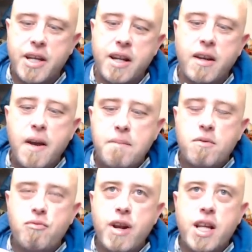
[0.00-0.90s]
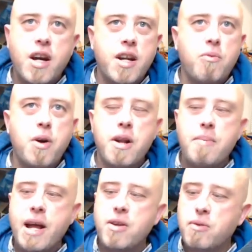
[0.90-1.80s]
Again, really kind of worried
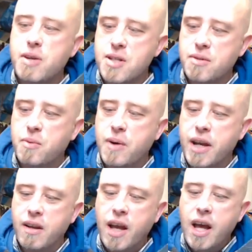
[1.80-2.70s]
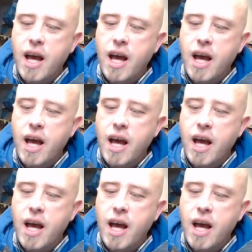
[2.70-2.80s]
about noise on the wing.